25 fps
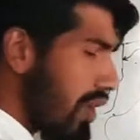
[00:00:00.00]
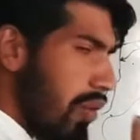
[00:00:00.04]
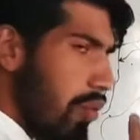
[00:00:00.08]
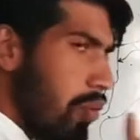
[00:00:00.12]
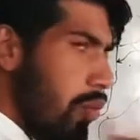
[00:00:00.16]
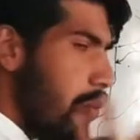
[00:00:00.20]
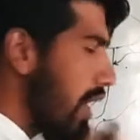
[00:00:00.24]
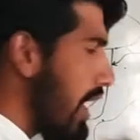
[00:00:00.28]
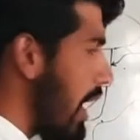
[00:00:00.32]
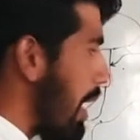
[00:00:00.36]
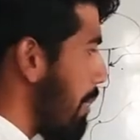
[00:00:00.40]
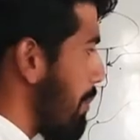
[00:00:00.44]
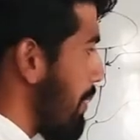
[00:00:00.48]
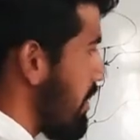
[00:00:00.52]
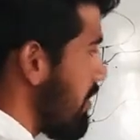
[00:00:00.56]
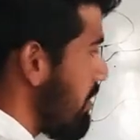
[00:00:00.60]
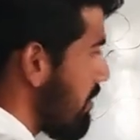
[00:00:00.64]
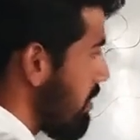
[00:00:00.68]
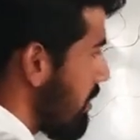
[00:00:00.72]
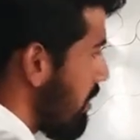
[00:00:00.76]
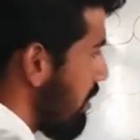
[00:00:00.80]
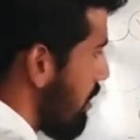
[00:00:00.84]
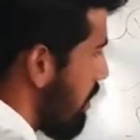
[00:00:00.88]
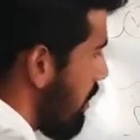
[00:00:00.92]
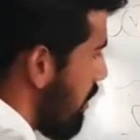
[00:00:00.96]
What
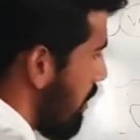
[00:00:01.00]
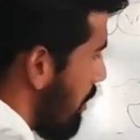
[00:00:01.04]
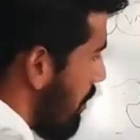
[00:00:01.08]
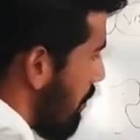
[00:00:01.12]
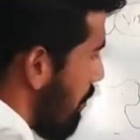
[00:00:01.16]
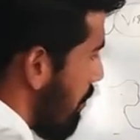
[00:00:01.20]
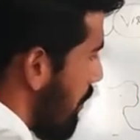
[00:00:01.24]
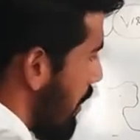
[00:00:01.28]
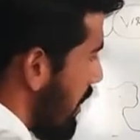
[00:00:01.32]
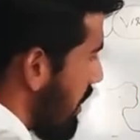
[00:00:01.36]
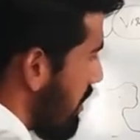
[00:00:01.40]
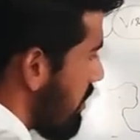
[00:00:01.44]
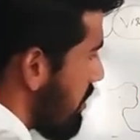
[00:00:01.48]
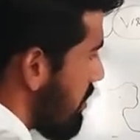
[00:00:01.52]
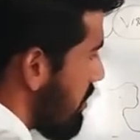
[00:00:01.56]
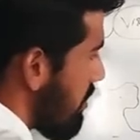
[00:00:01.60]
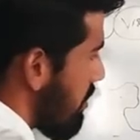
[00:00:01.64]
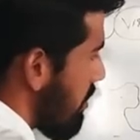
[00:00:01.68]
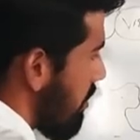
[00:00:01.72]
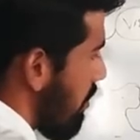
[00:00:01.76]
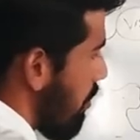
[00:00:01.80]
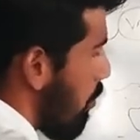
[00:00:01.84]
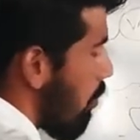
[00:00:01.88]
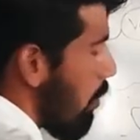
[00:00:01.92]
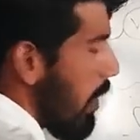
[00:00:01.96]
happens when
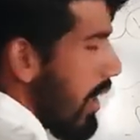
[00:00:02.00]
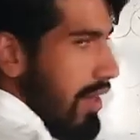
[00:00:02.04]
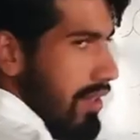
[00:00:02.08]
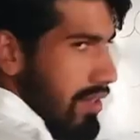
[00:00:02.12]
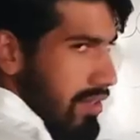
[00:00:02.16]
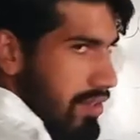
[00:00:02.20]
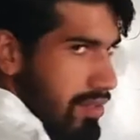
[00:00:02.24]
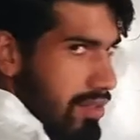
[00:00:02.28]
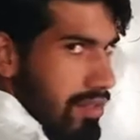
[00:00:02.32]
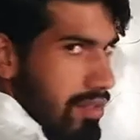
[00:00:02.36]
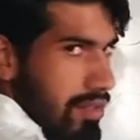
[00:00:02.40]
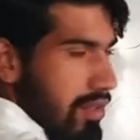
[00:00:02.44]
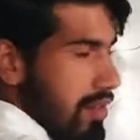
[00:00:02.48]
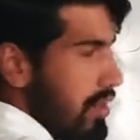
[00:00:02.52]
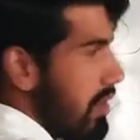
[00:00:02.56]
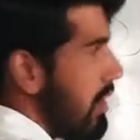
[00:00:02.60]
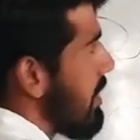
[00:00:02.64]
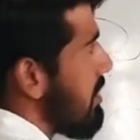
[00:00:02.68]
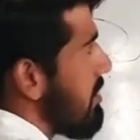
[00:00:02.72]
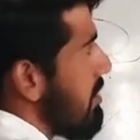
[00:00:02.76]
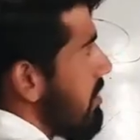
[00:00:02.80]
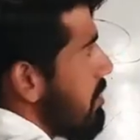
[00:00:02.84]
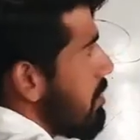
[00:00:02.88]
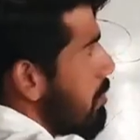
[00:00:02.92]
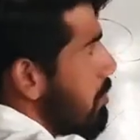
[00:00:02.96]
this virus,
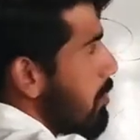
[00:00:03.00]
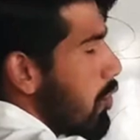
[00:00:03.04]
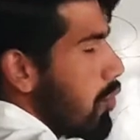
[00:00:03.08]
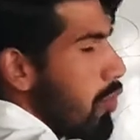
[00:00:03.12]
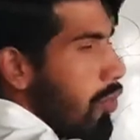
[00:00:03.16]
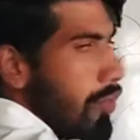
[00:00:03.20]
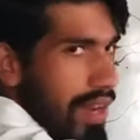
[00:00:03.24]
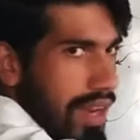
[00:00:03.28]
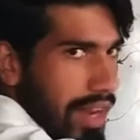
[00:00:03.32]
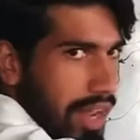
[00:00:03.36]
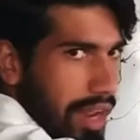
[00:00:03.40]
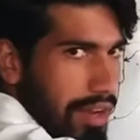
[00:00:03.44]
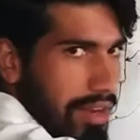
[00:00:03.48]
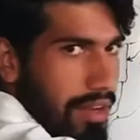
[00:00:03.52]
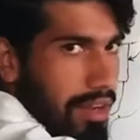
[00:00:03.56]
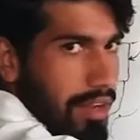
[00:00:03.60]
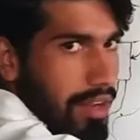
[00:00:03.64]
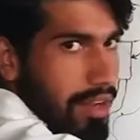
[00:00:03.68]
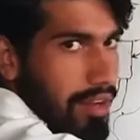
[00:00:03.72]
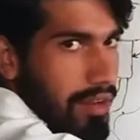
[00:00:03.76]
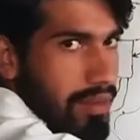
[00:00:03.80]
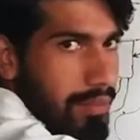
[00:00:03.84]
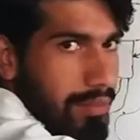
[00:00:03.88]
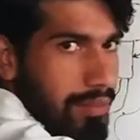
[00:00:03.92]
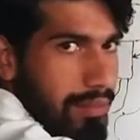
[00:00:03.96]
let's assume the
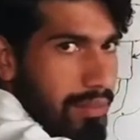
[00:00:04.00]
COVID-19.